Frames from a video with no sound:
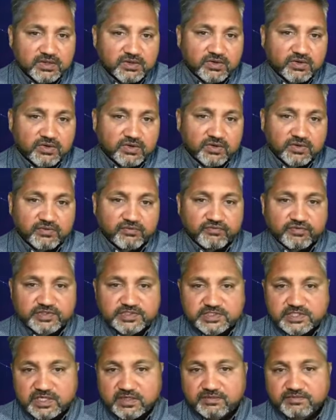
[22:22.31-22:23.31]
or
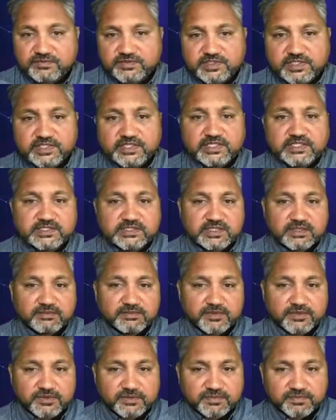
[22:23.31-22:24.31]
which comes in
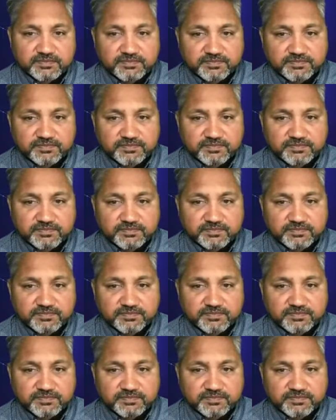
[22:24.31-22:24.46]
December.